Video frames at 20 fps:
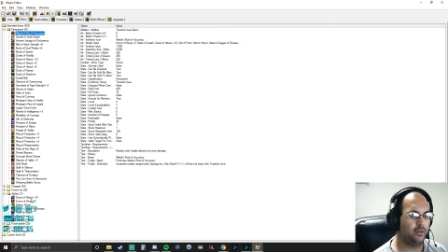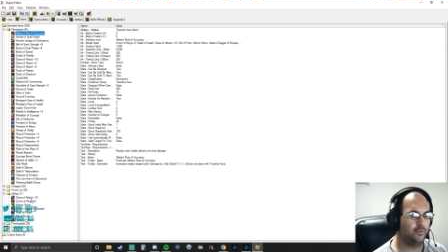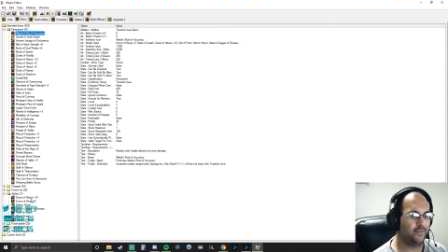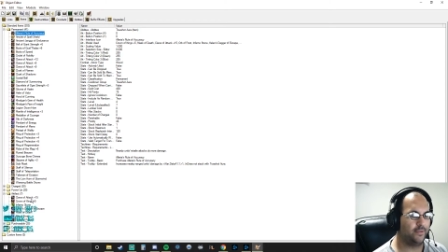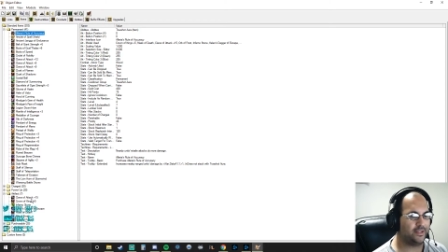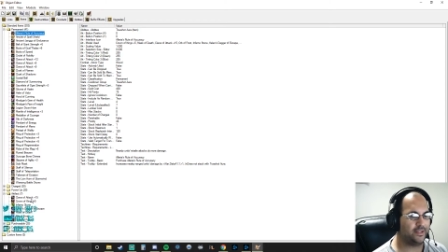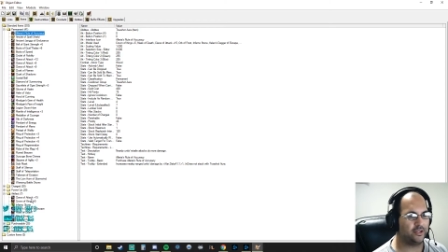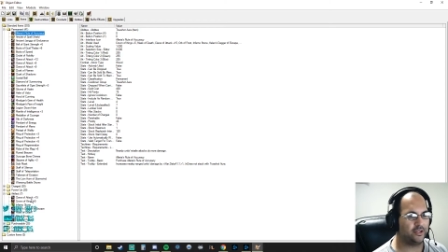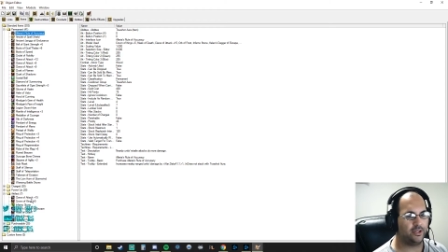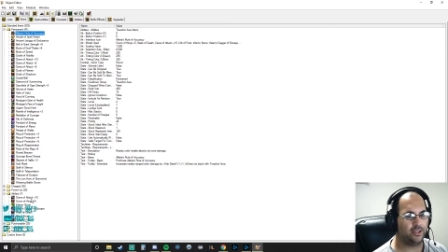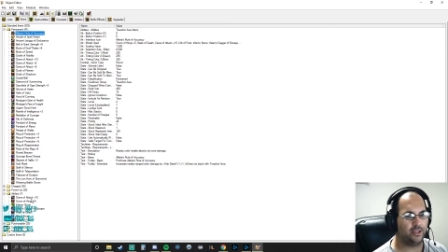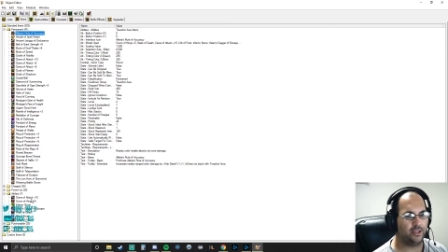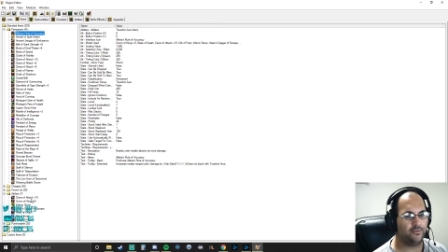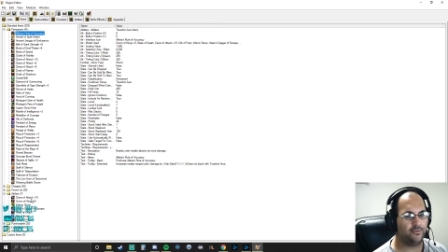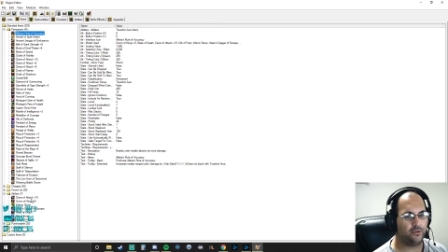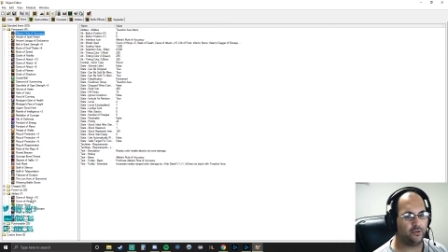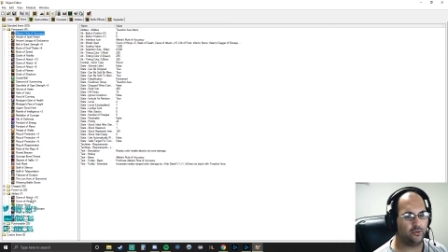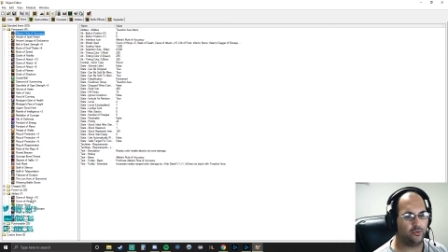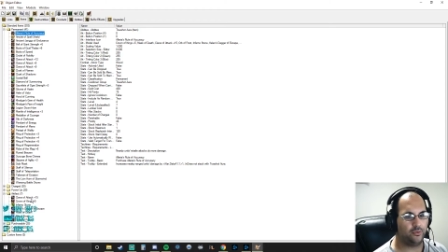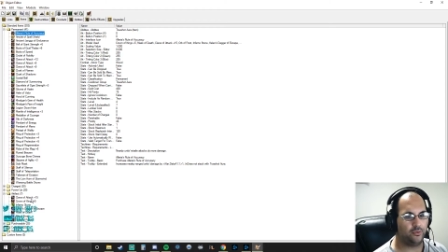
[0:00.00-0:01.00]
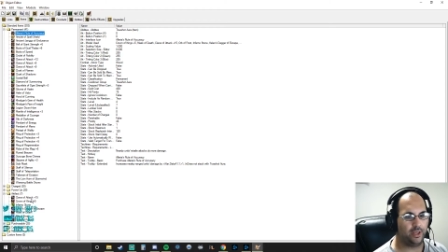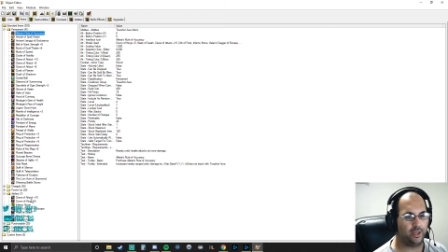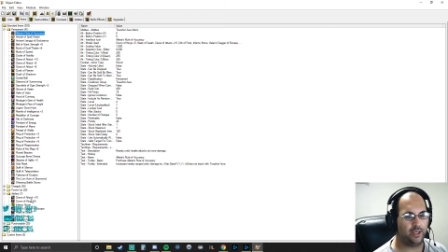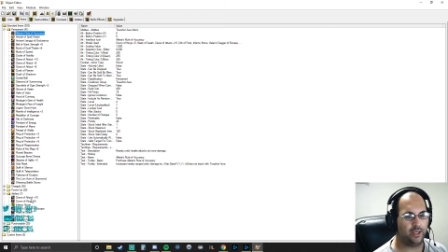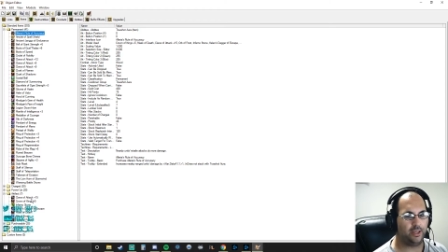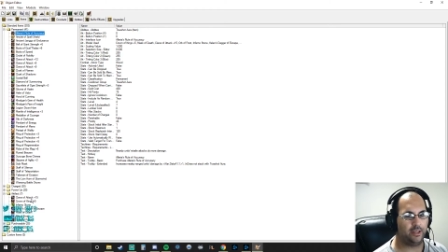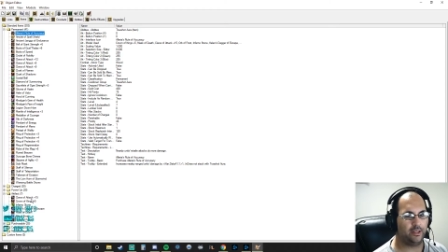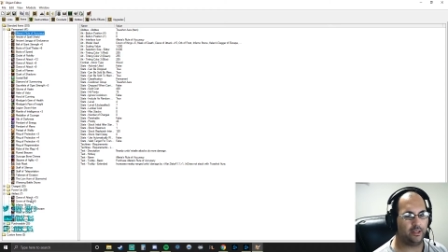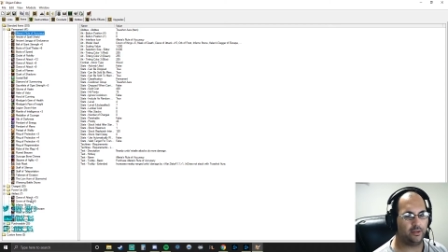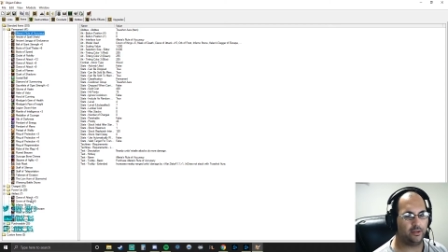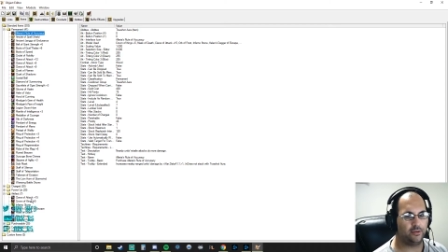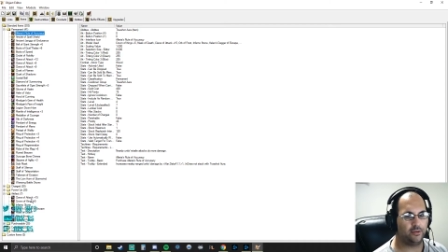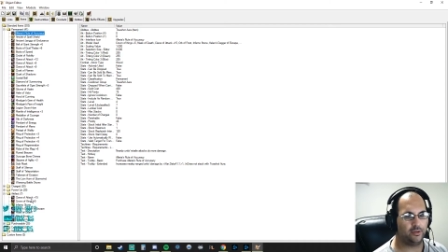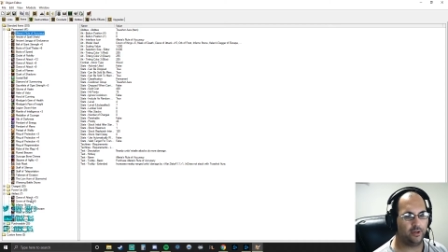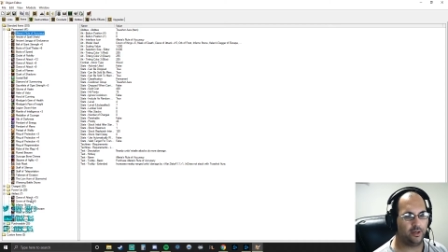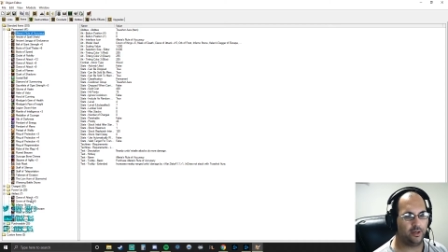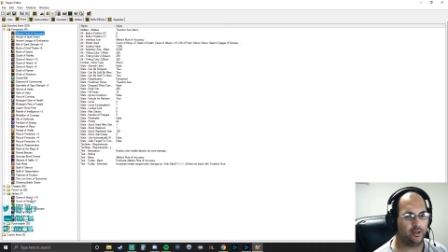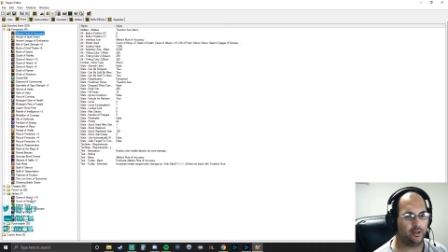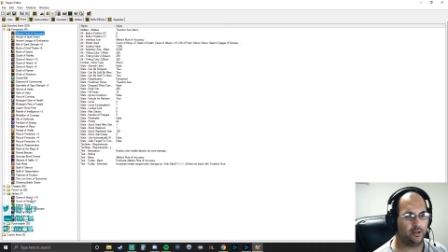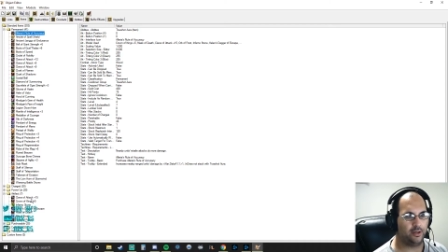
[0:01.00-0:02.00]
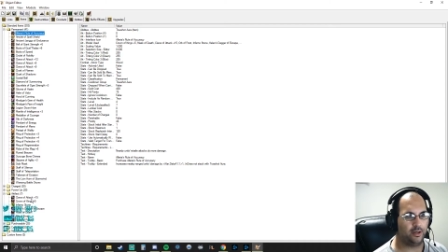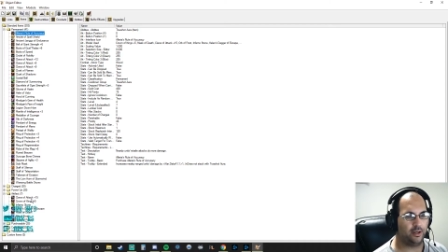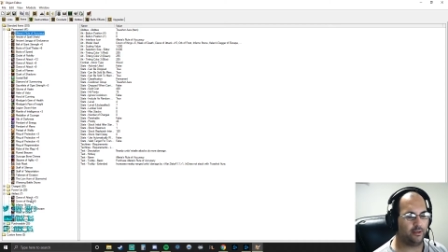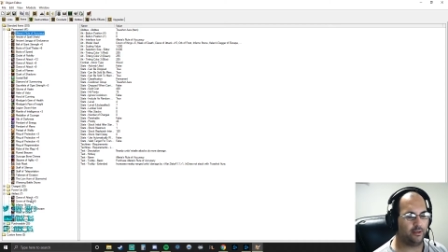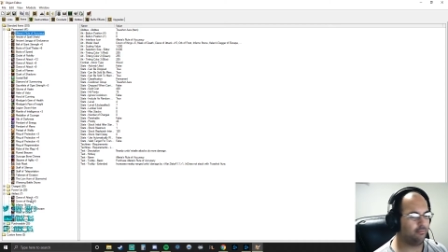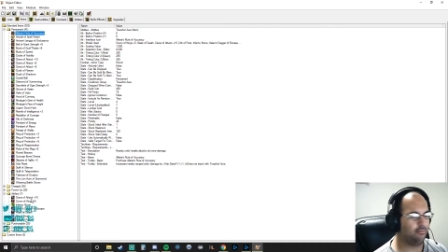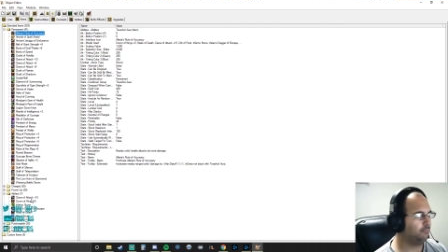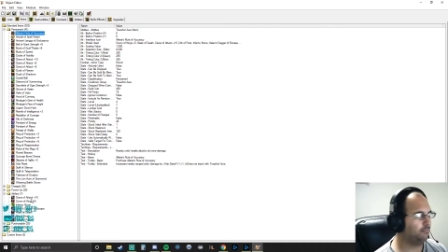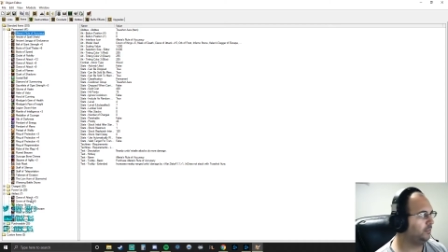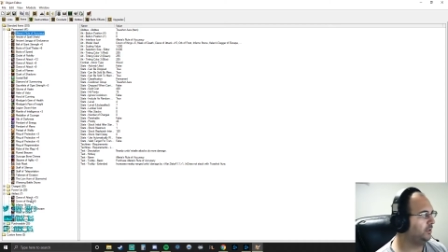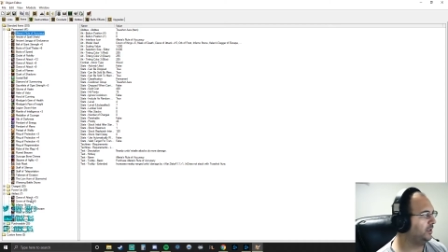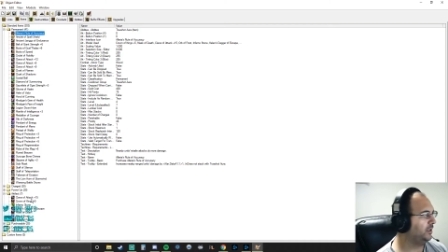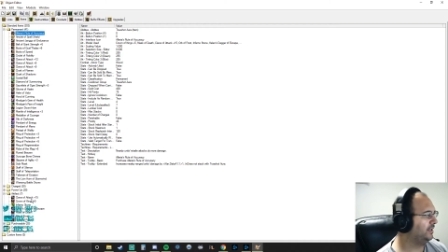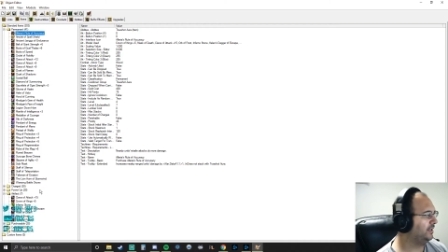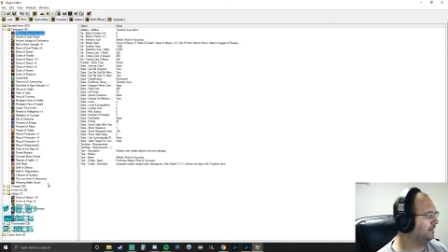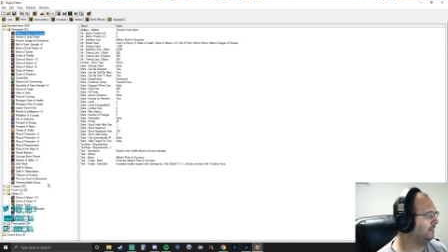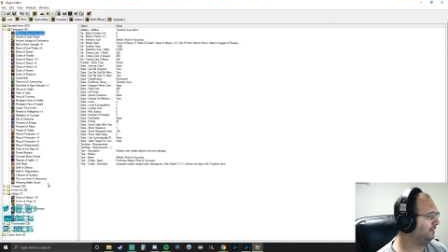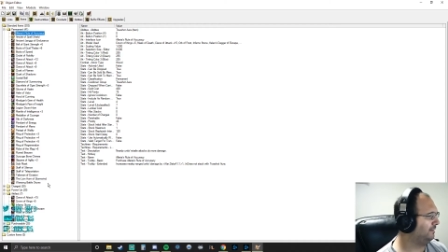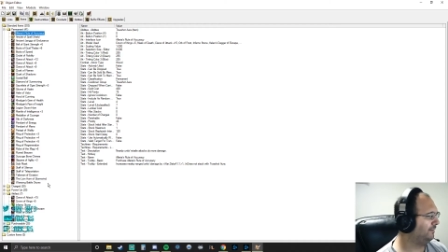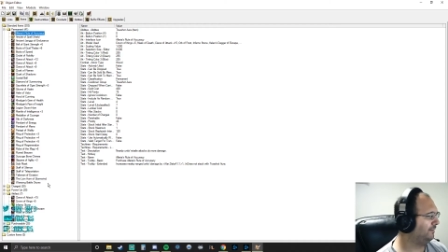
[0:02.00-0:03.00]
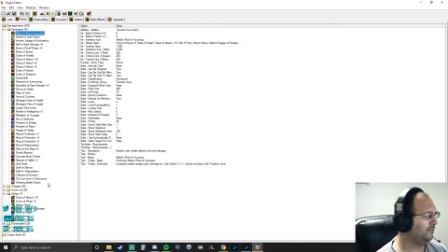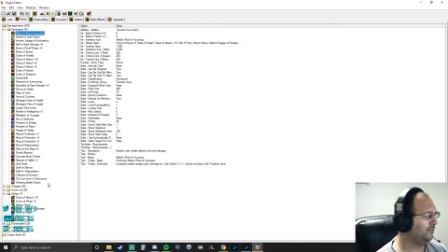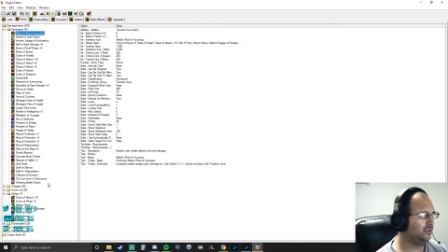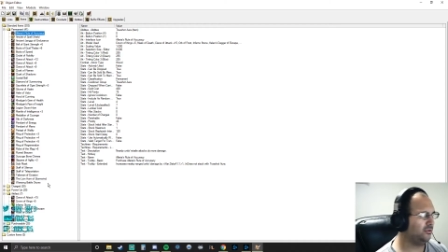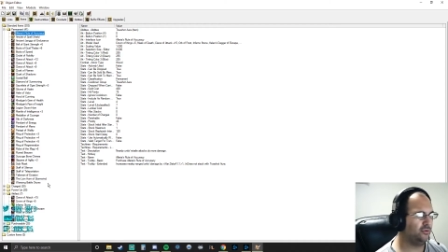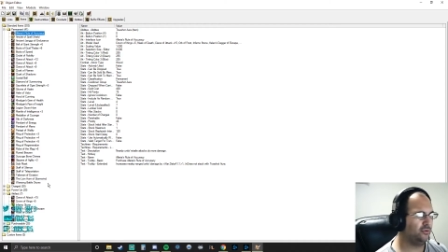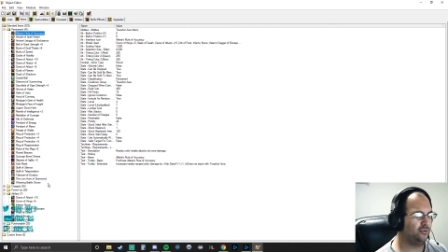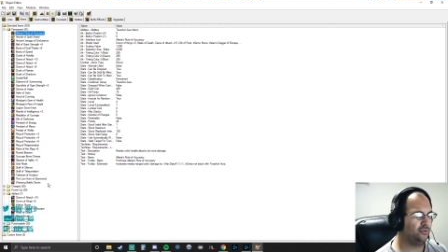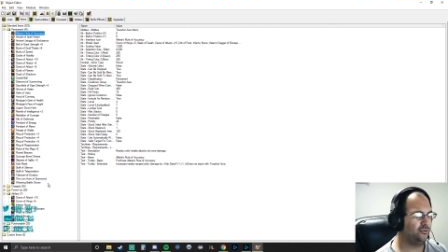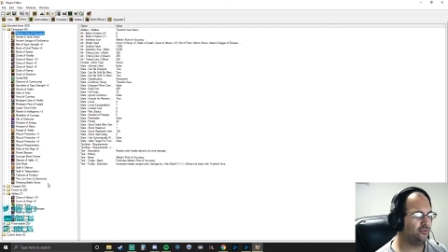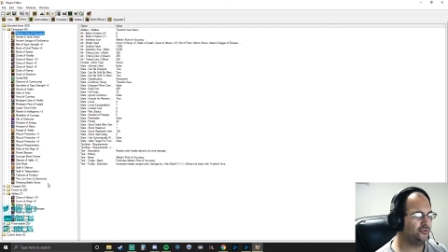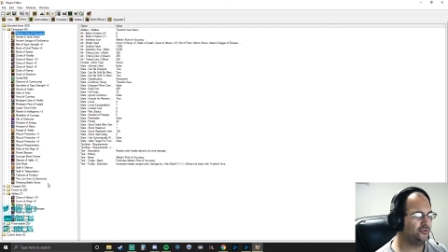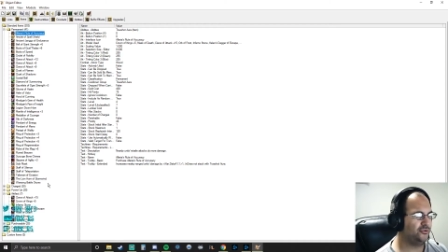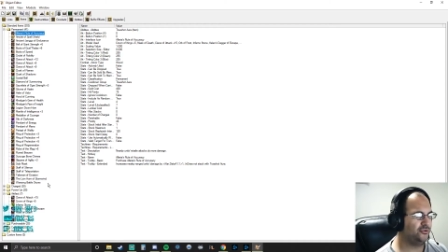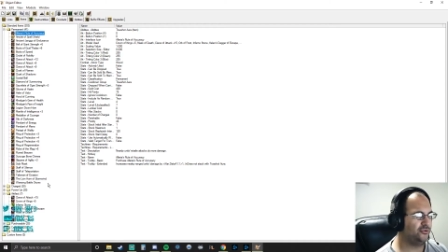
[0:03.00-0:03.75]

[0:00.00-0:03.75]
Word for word: that's going to give you a, uh, I believe it's a level